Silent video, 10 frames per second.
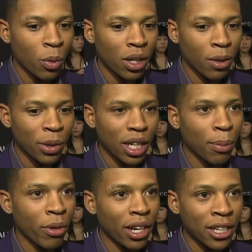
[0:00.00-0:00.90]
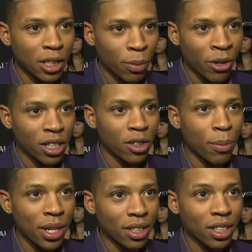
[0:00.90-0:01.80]
we, we keep bringing
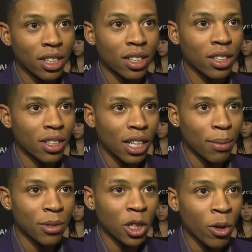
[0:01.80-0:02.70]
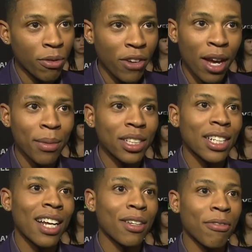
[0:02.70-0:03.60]
inspirational messages and keep showing families
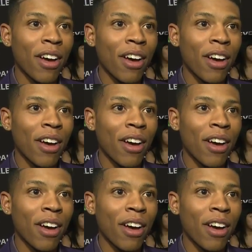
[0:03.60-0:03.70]
not to